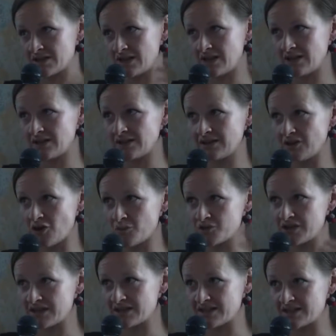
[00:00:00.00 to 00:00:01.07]
in the
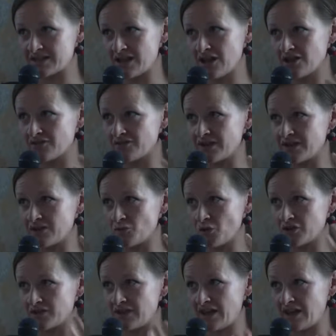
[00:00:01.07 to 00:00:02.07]
object itself and in what